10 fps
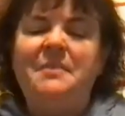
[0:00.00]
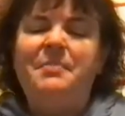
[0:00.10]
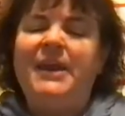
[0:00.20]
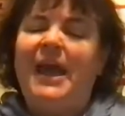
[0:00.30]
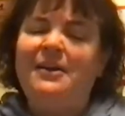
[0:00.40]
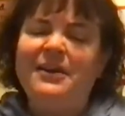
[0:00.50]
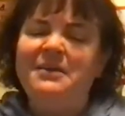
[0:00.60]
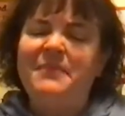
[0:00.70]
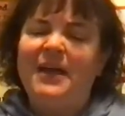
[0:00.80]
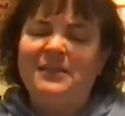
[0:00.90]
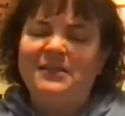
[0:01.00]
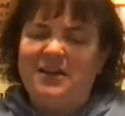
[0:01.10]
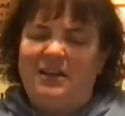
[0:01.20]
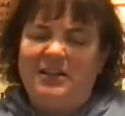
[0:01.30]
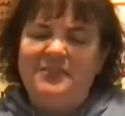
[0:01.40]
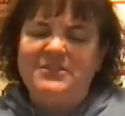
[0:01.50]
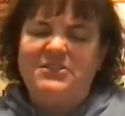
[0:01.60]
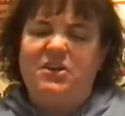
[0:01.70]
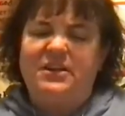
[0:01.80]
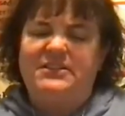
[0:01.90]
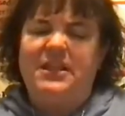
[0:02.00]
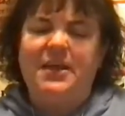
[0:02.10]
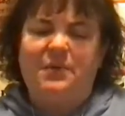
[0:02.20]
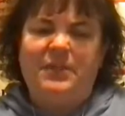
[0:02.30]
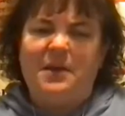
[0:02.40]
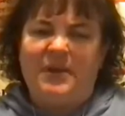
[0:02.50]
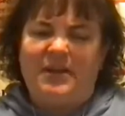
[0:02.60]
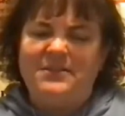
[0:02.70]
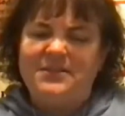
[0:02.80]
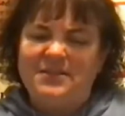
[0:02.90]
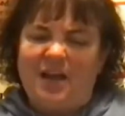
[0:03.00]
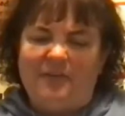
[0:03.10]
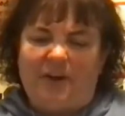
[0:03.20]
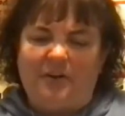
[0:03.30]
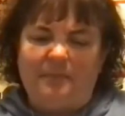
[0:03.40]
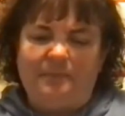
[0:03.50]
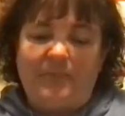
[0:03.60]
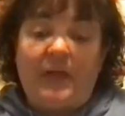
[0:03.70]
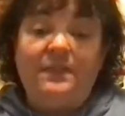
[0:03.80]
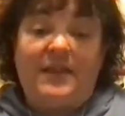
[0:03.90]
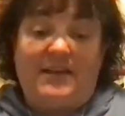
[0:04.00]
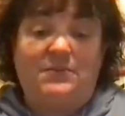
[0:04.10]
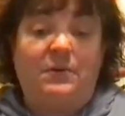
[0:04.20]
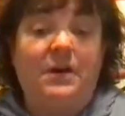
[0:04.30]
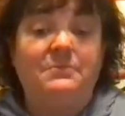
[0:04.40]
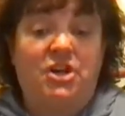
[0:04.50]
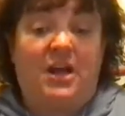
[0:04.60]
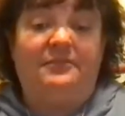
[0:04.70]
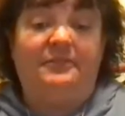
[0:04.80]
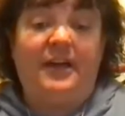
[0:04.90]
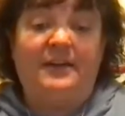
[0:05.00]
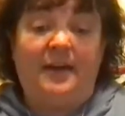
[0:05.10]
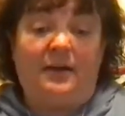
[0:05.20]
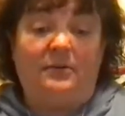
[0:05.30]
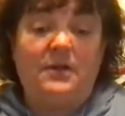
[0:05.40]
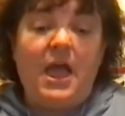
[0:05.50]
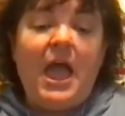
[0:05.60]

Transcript: But how could a megalodon live in Sardis Lake without being discovered? That's what I'm trying to find out.